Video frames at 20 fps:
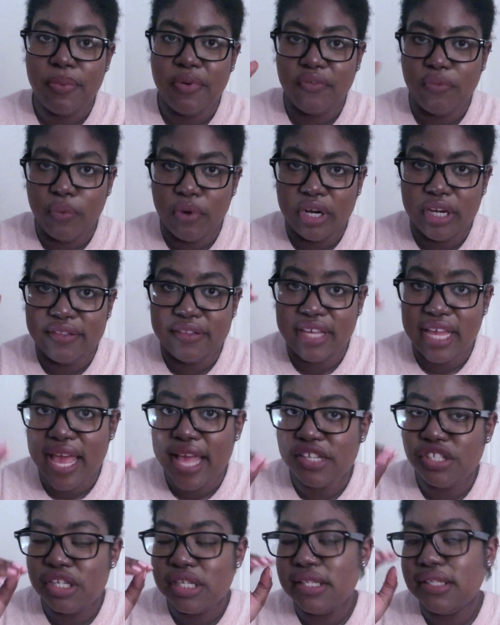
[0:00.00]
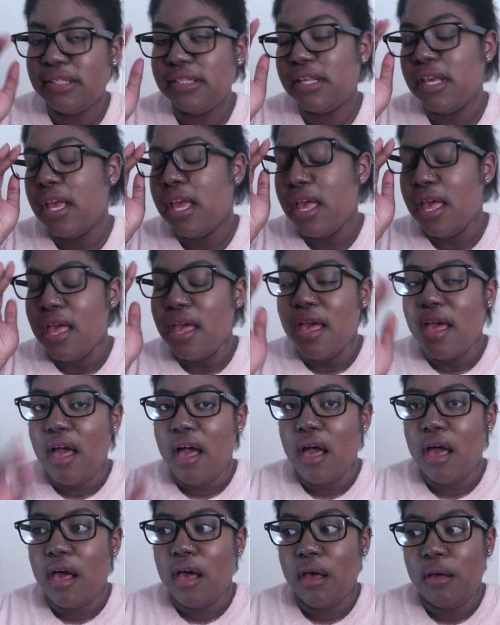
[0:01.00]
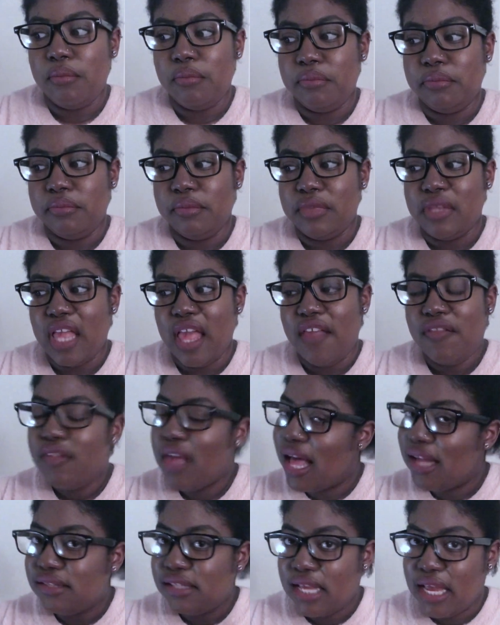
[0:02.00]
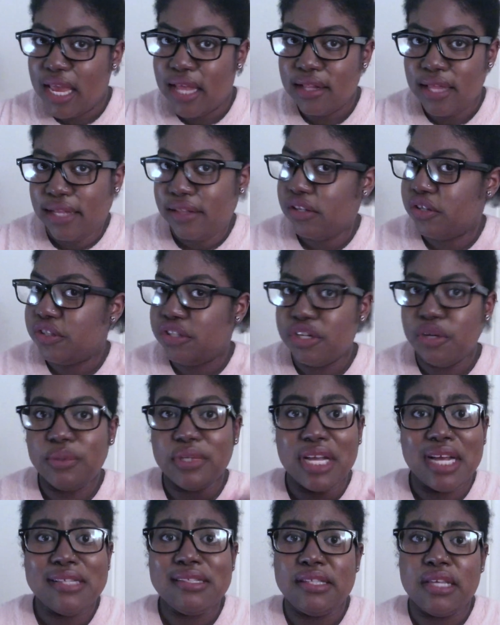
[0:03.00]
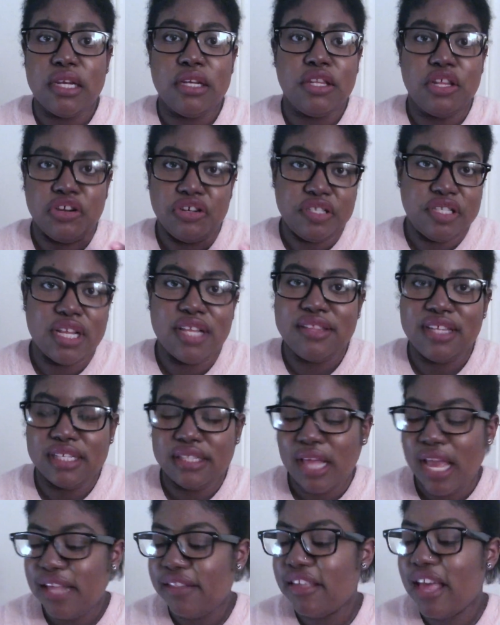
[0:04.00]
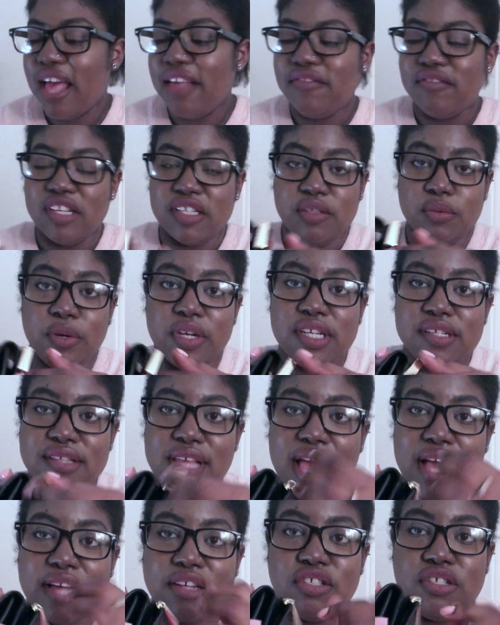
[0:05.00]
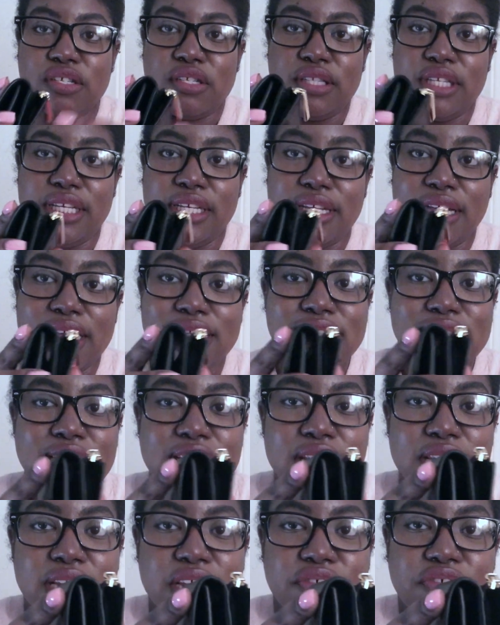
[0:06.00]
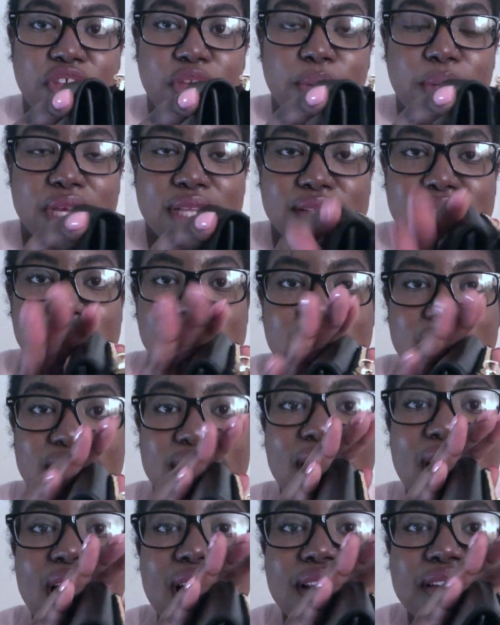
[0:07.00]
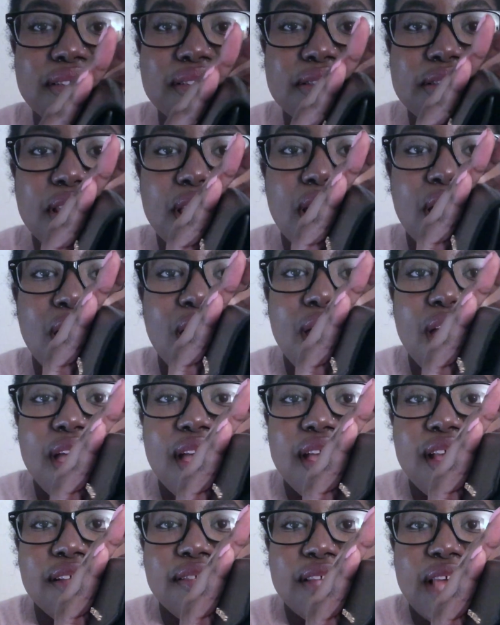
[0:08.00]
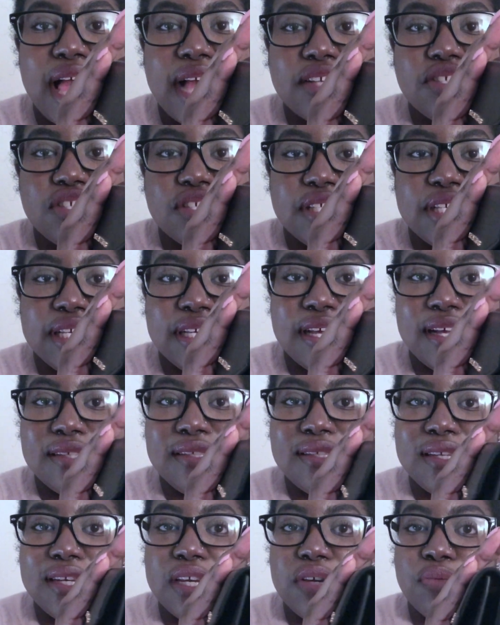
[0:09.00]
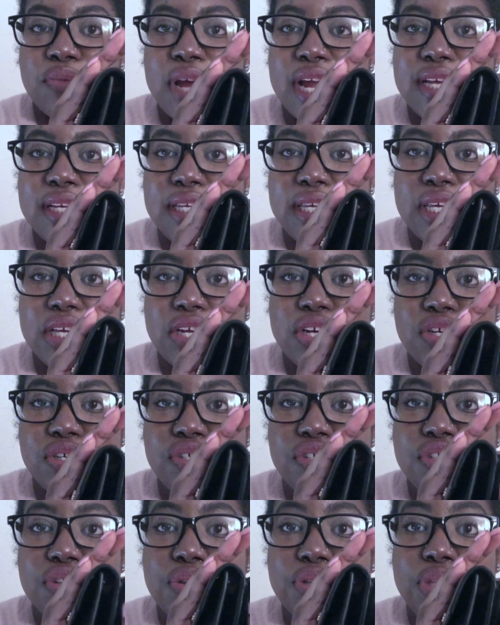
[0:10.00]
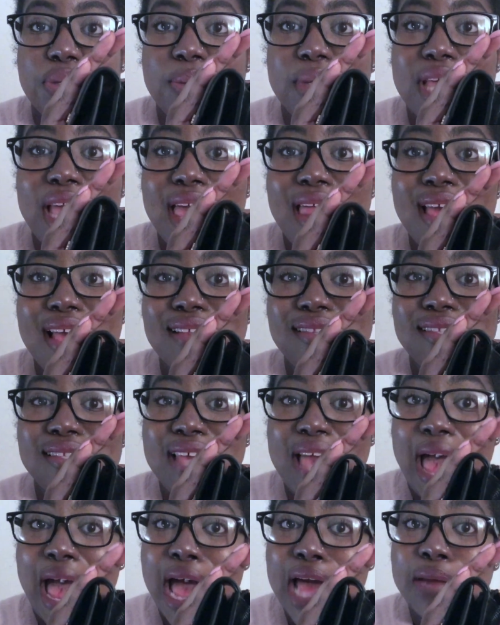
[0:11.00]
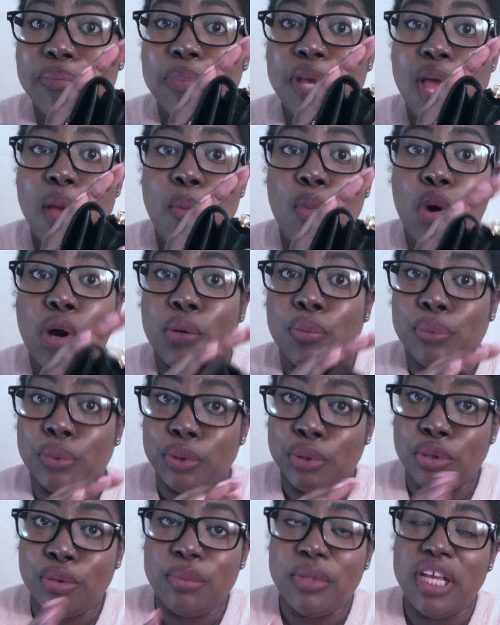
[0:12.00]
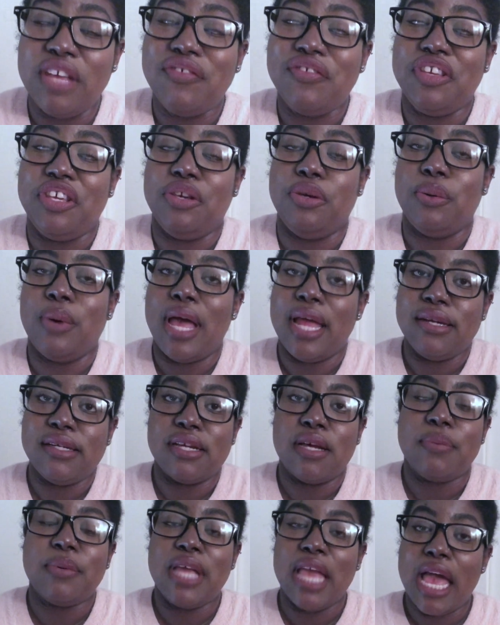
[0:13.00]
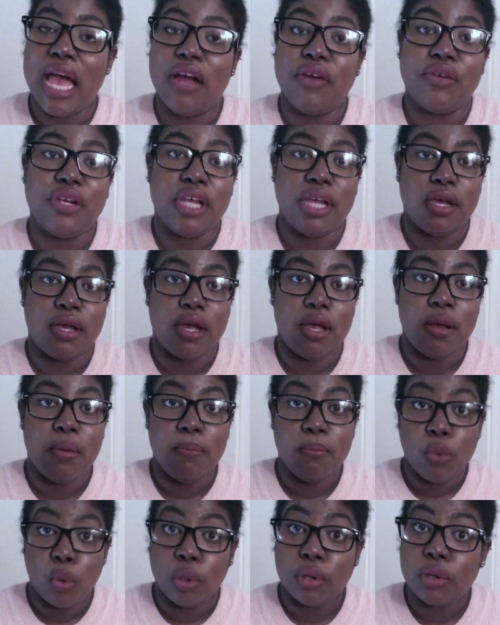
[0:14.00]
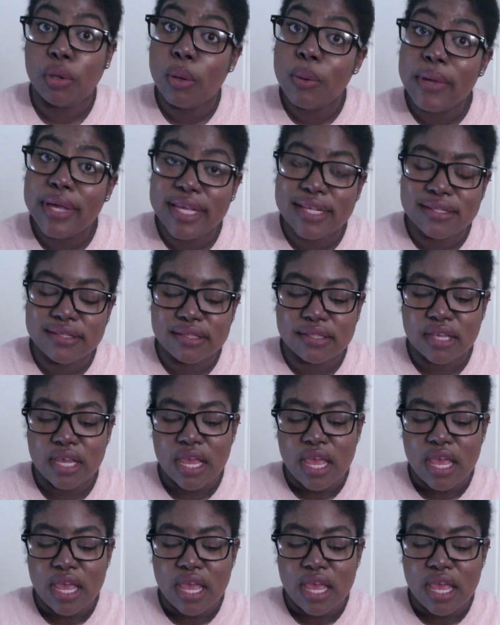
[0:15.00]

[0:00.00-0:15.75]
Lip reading: of one of the edges, and that's it, like there's no gusset, there's nothing like that. This one is actually gusseted. If you can see that, it's actually gusseted right here, so you get a tad bit more room if you end up carrying more coins.